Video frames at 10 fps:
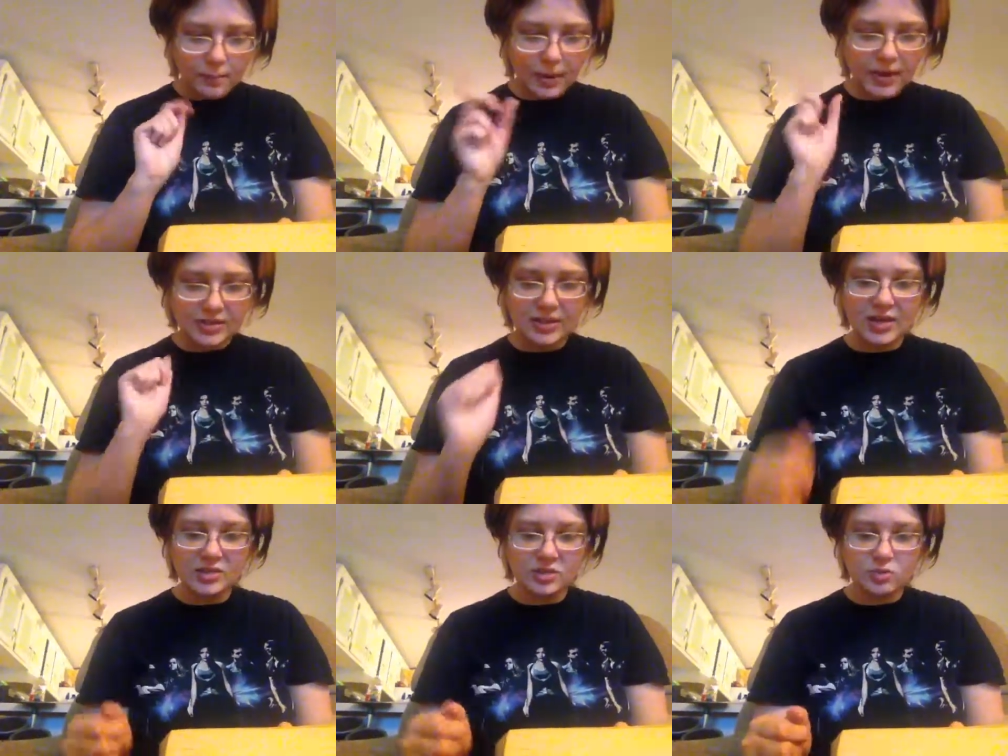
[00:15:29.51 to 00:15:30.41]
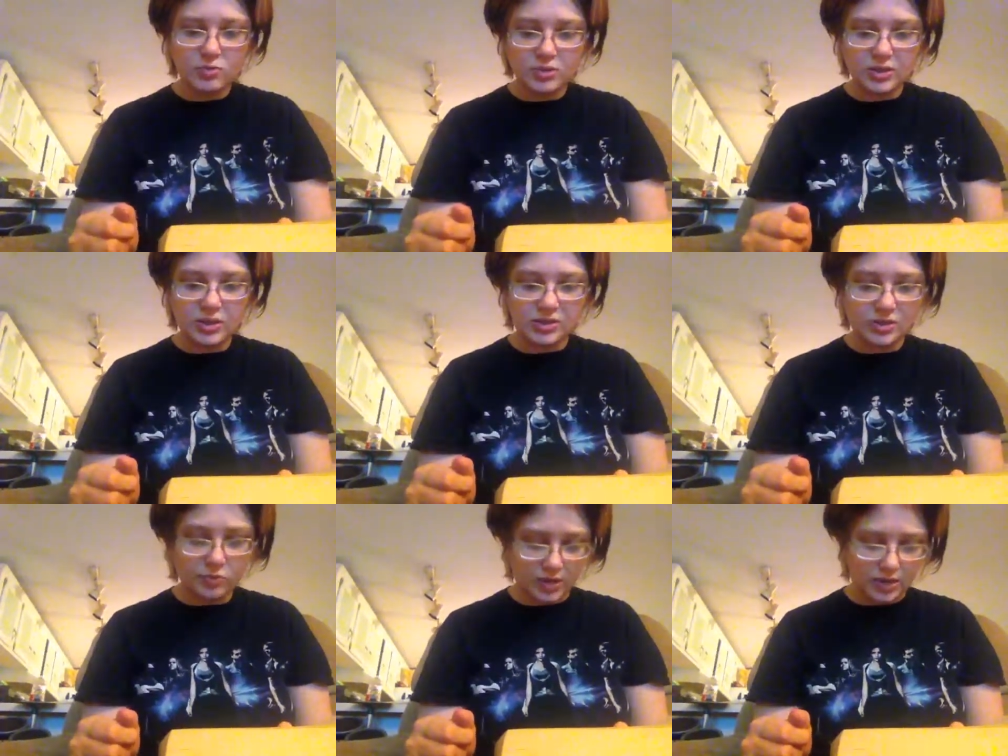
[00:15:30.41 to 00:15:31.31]
My next task was the days
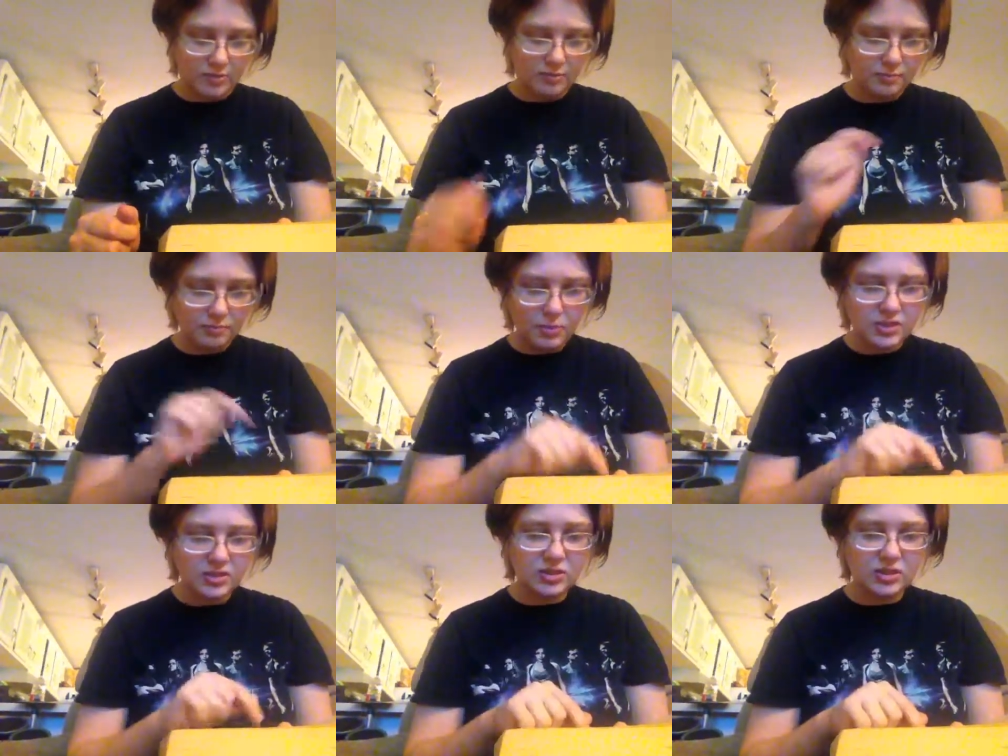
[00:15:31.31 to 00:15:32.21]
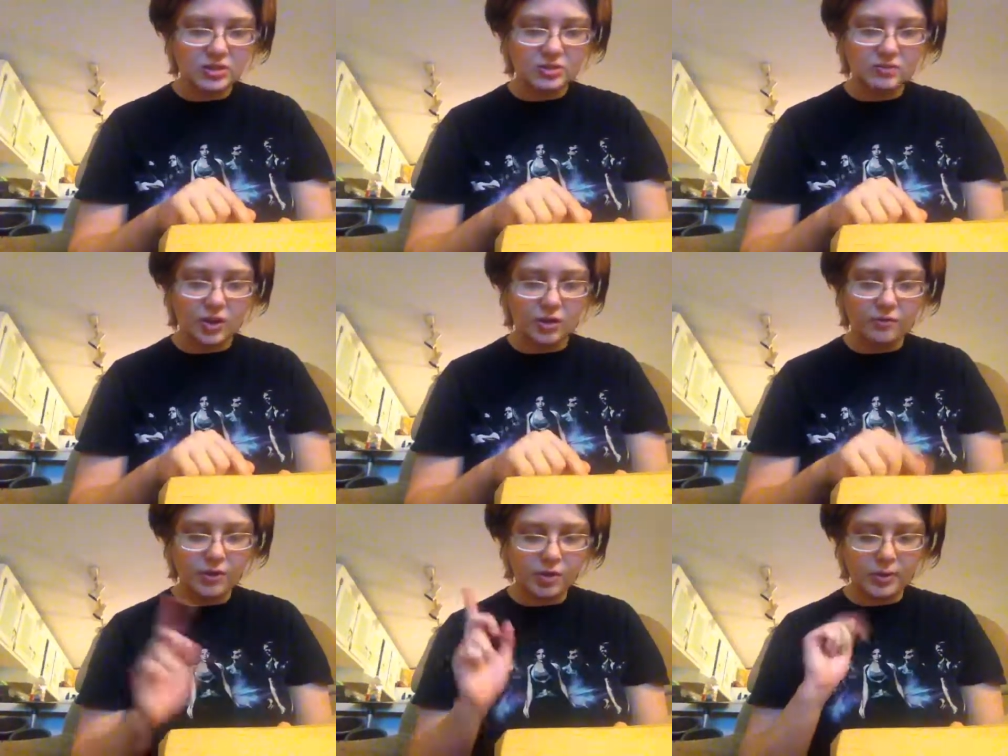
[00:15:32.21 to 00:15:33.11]
of the week, months and seasons of the year,
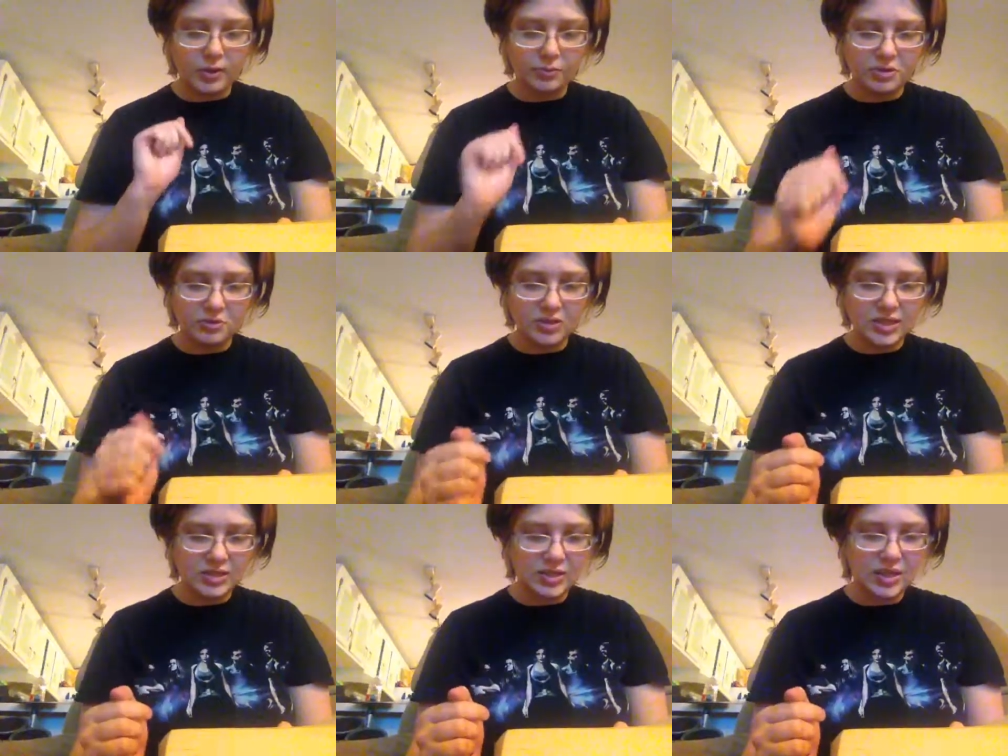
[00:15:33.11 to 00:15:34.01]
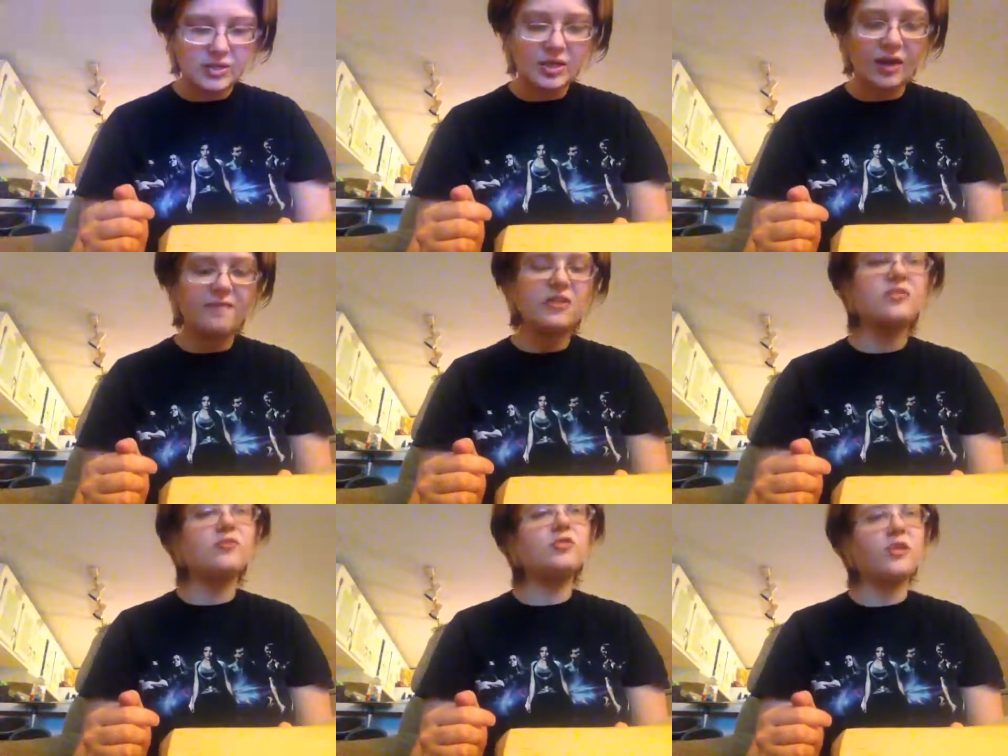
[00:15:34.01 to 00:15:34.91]
followed by the principal saints' days and
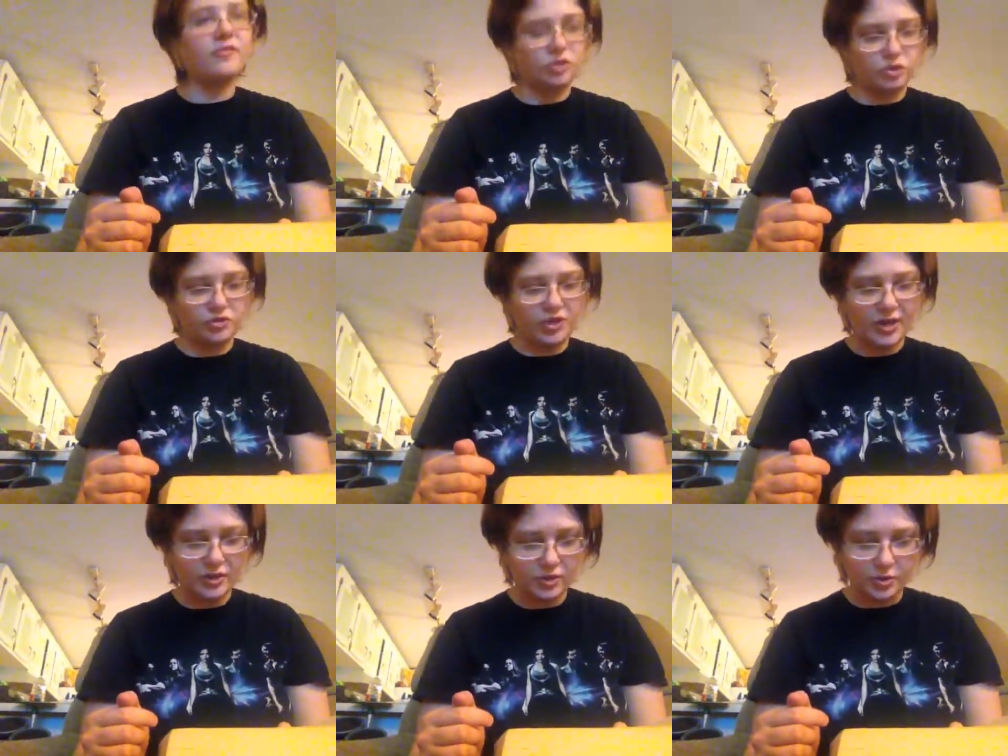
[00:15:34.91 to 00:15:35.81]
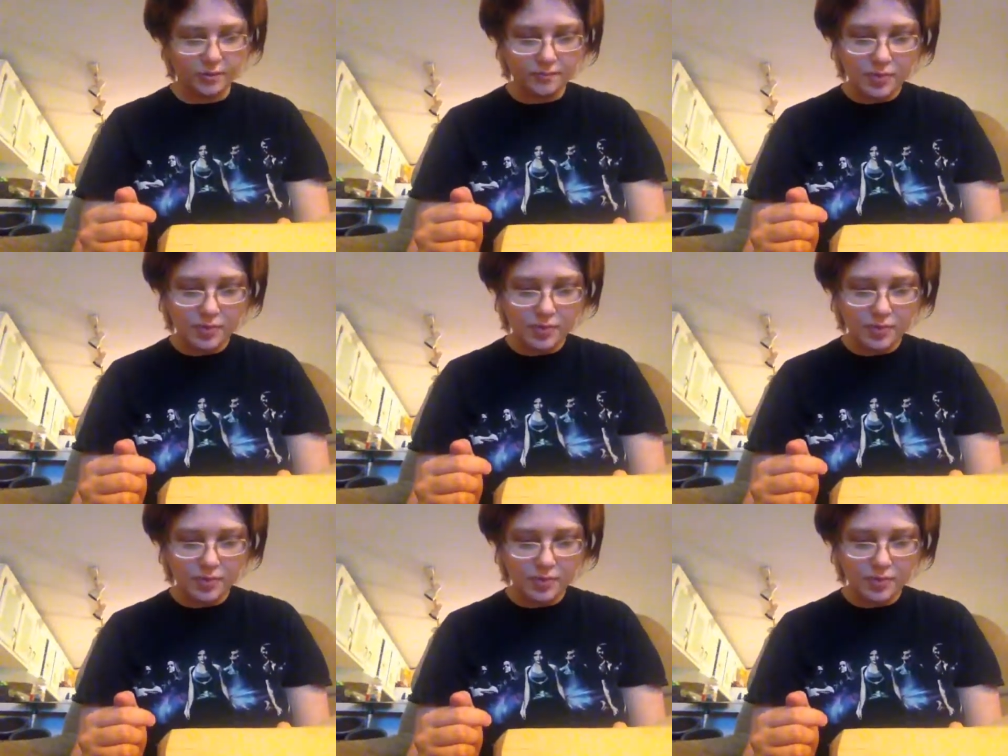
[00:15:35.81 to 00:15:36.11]
festivals of the church calendar.